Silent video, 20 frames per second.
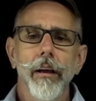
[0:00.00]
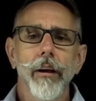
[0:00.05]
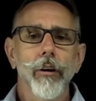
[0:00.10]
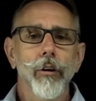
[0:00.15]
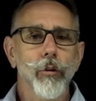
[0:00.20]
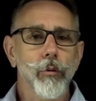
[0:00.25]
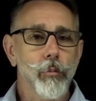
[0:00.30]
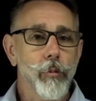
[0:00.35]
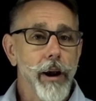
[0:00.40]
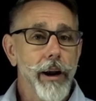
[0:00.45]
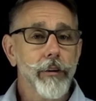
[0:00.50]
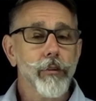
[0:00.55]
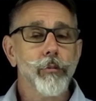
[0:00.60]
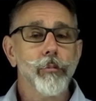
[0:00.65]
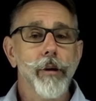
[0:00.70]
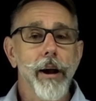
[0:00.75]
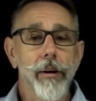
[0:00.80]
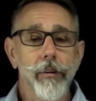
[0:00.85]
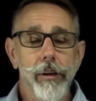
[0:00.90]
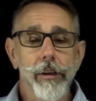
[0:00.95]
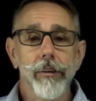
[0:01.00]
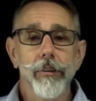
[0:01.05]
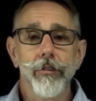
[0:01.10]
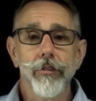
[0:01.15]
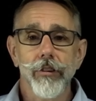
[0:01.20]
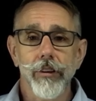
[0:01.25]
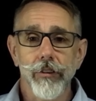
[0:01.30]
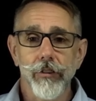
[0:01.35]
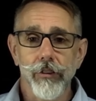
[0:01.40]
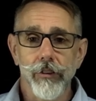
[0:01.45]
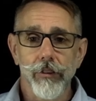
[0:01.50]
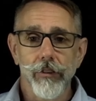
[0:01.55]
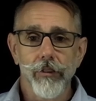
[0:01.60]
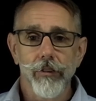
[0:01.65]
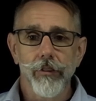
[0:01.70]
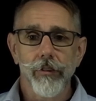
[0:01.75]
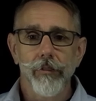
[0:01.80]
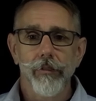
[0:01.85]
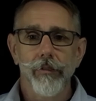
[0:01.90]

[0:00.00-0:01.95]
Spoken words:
correct routing decisions.